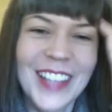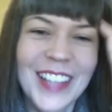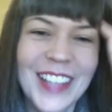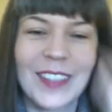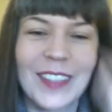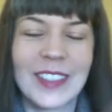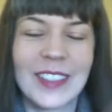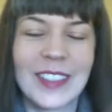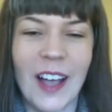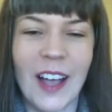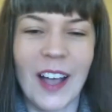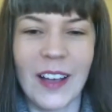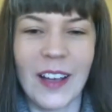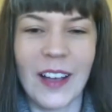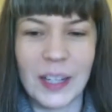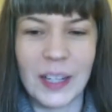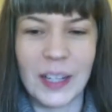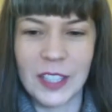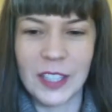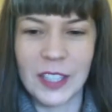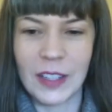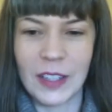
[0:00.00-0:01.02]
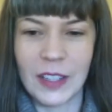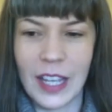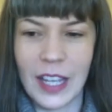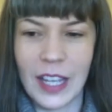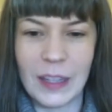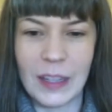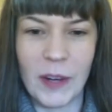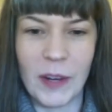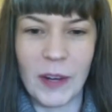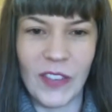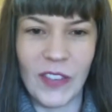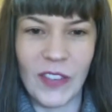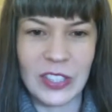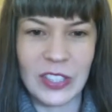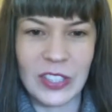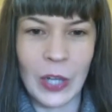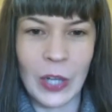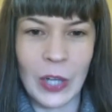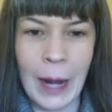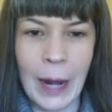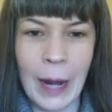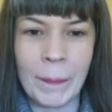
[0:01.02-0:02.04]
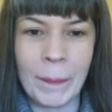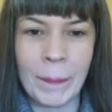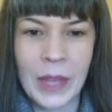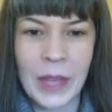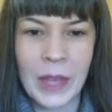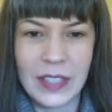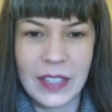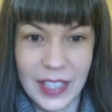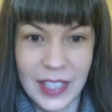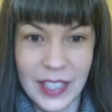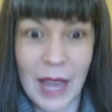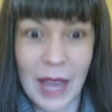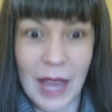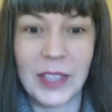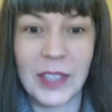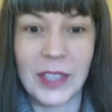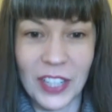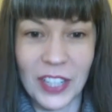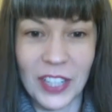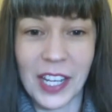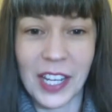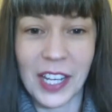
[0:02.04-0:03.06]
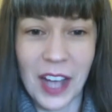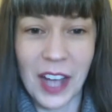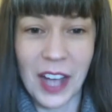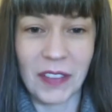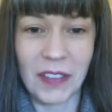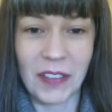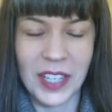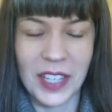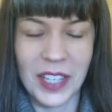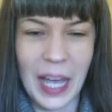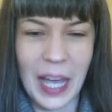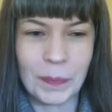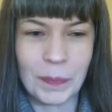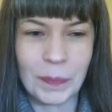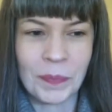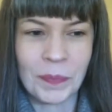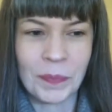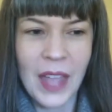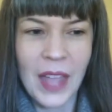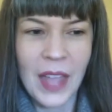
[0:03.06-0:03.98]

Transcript: So this all, it was all kind of the perfect storm to get me drinking coffee again.